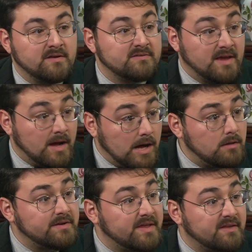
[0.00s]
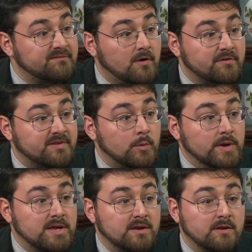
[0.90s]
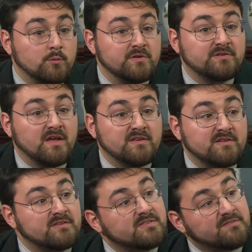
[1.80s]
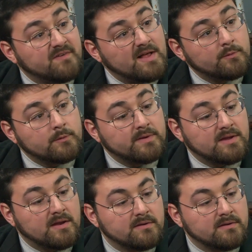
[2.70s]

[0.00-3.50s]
a holiday that falls that weekend, in which case it's the following weekend.